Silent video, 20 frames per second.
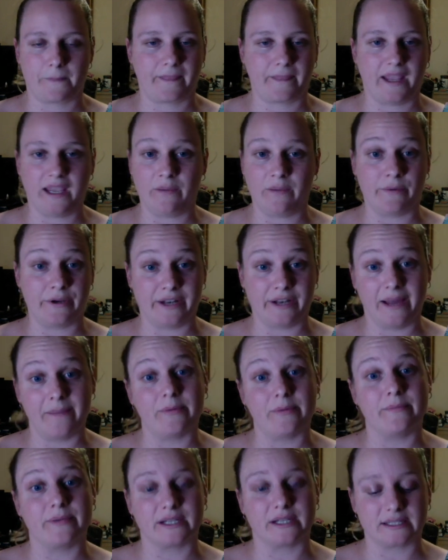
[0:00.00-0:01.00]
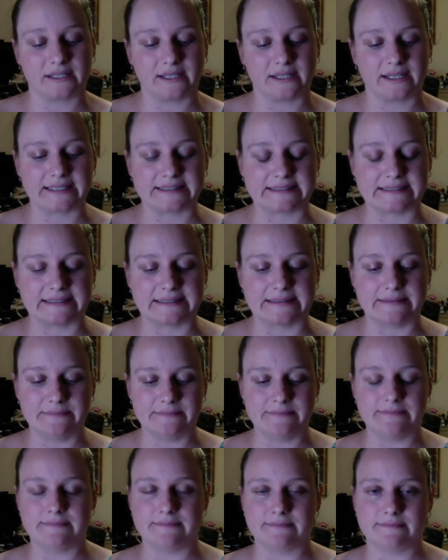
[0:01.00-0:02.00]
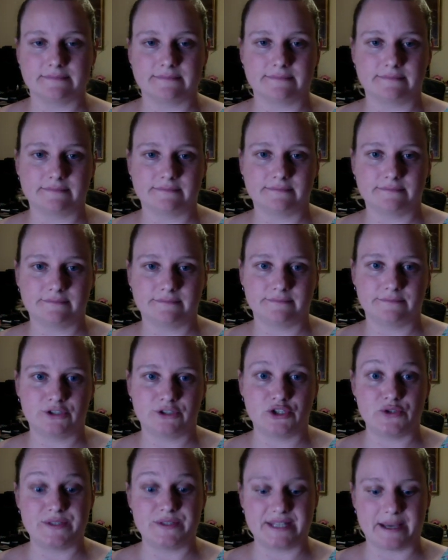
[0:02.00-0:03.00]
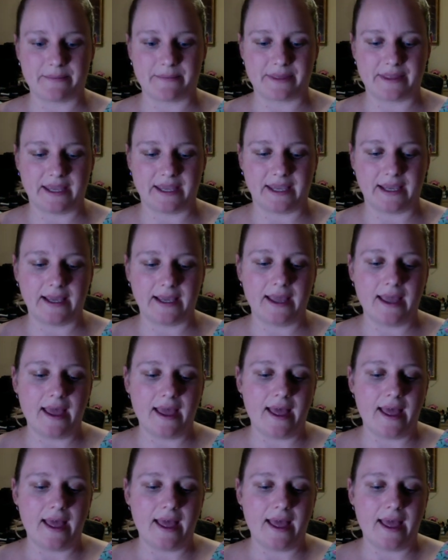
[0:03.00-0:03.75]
it won't happen, but I'd like to do something.